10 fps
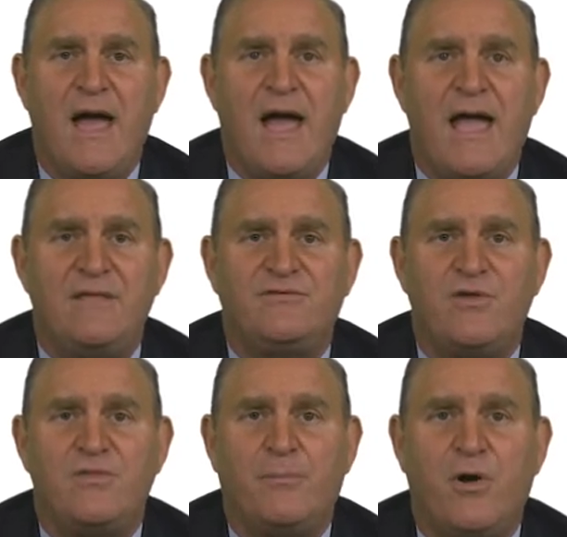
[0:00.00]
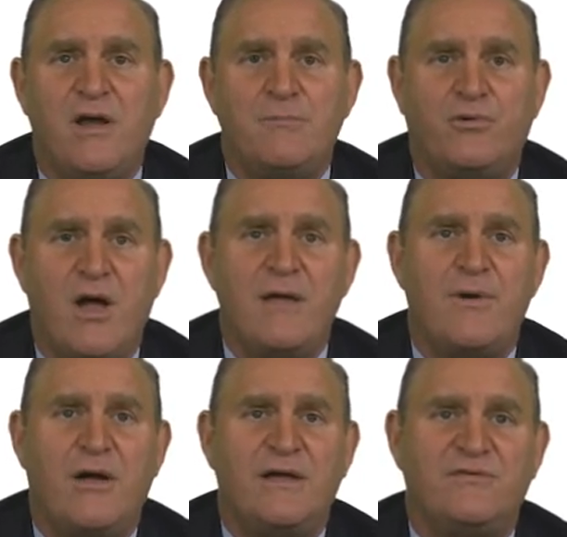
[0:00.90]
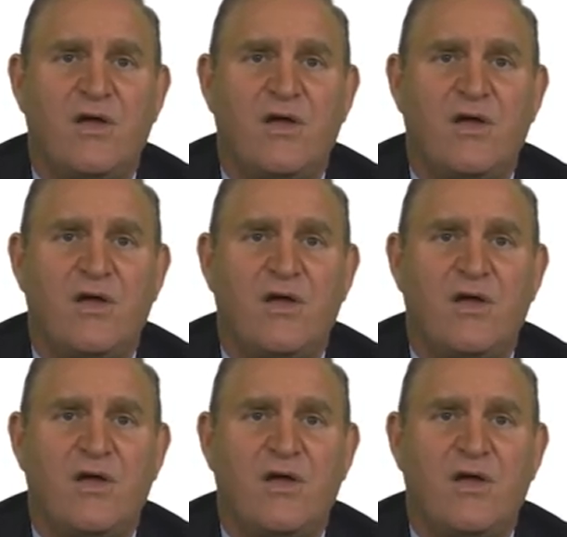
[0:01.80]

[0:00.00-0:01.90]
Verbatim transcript: Uh, and so the party primary is